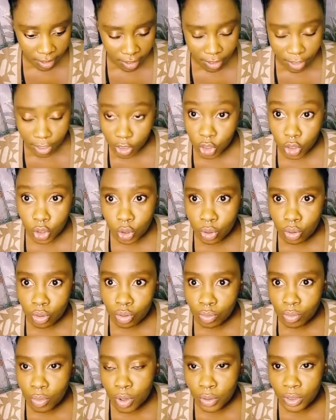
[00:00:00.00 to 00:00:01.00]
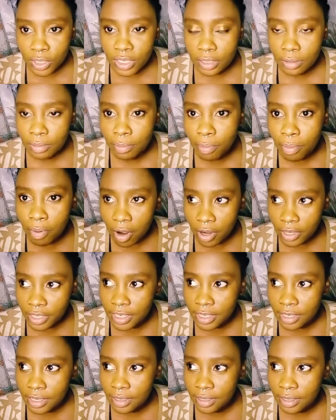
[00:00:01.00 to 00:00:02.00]
the two most
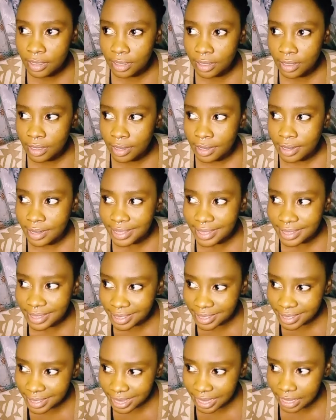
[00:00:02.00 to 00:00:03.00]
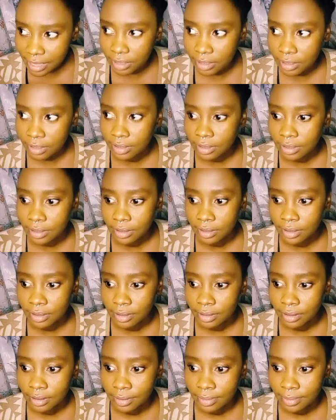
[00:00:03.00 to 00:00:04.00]
important things
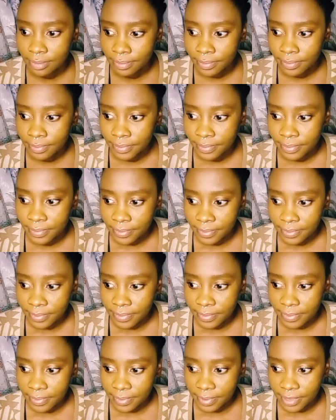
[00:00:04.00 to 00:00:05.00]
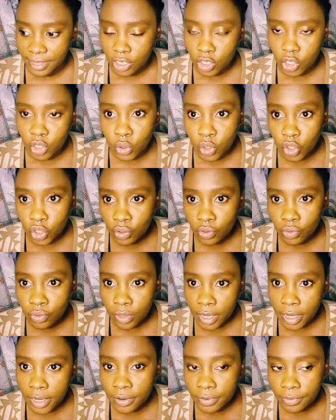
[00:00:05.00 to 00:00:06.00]
that you should
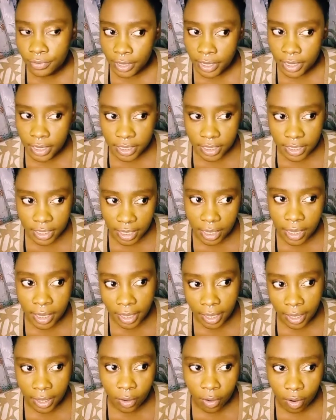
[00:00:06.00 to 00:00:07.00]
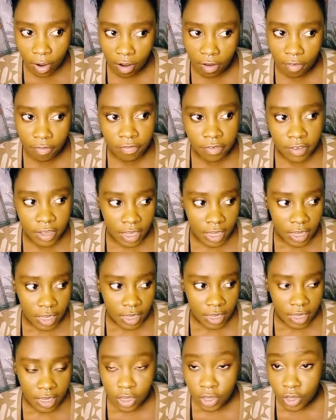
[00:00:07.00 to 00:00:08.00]
really, really take care of
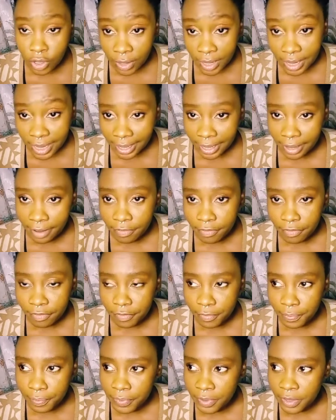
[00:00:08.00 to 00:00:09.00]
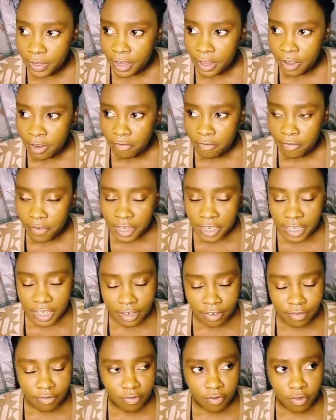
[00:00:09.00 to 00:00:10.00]
in your life. First
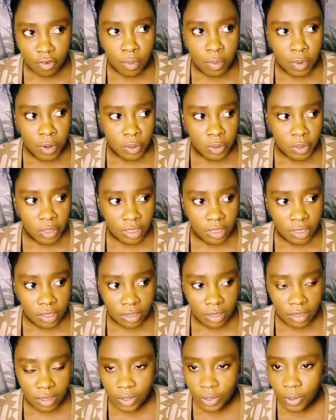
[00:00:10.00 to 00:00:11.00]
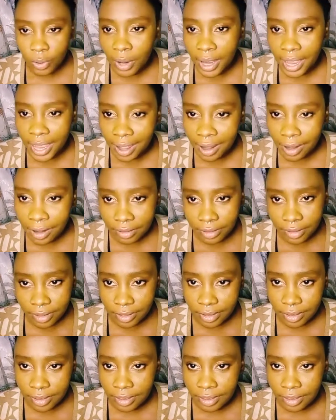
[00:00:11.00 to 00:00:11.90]
and foremost, your health